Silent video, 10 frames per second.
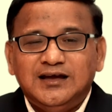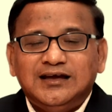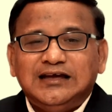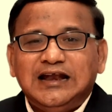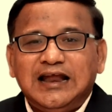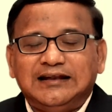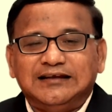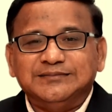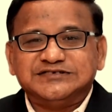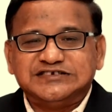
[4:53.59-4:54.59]
He let
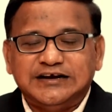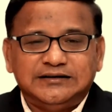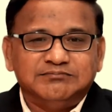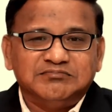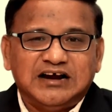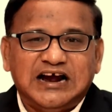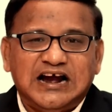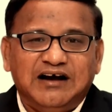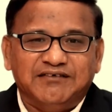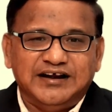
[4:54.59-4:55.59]
them sit,
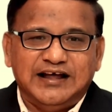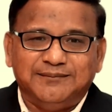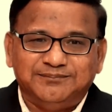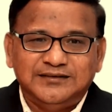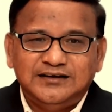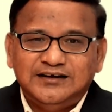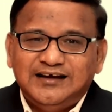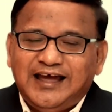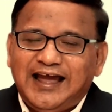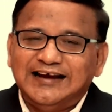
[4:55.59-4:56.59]
covered it up,
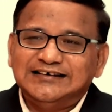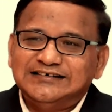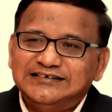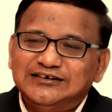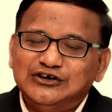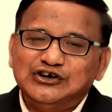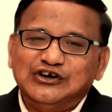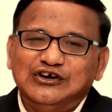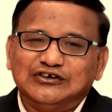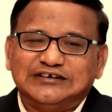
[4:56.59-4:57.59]
and
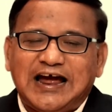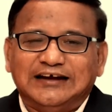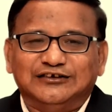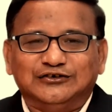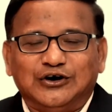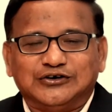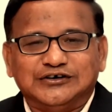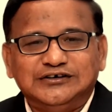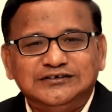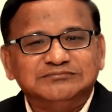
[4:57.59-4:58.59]
looked at the
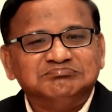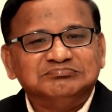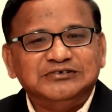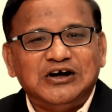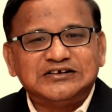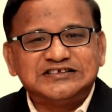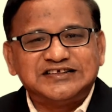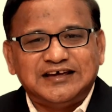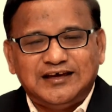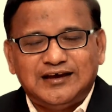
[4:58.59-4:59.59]
daughter, not
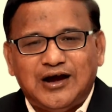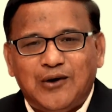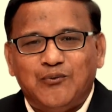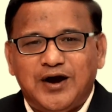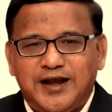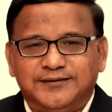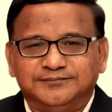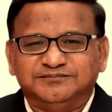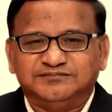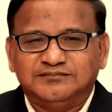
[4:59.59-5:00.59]
saying a word.
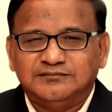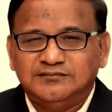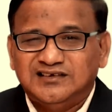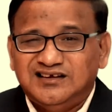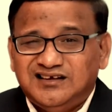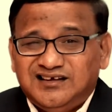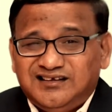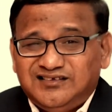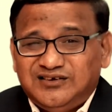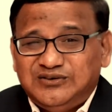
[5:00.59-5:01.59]

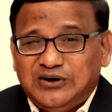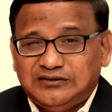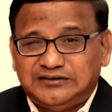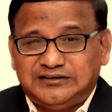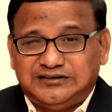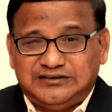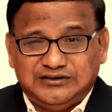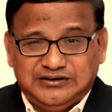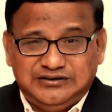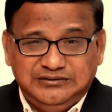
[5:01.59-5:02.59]
The
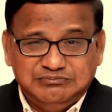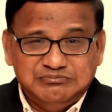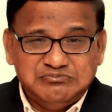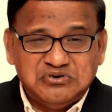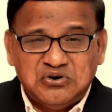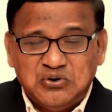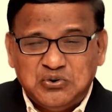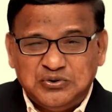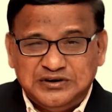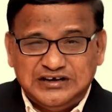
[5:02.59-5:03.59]
doctor
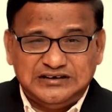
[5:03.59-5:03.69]
moaned